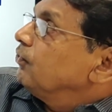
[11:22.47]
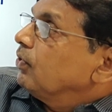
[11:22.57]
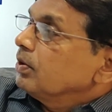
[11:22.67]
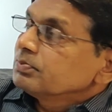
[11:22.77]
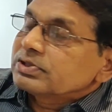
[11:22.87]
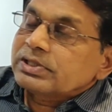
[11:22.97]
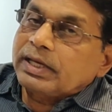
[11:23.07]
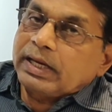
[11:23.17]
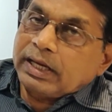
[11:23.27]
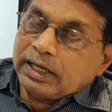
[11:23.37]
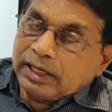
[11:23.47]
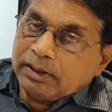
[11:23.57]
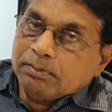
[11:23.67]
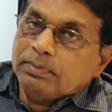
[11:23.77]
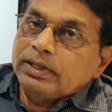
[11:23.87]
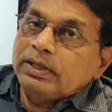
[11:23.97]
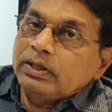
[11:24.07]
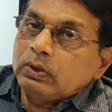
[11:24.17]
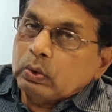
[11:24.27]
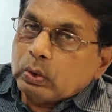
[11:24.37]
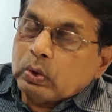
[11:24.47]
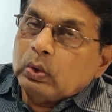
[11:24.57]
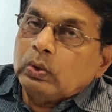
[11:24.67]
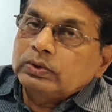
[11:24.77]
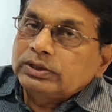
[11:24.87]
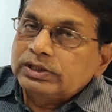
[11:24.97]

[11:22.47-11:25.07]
forms, ABO.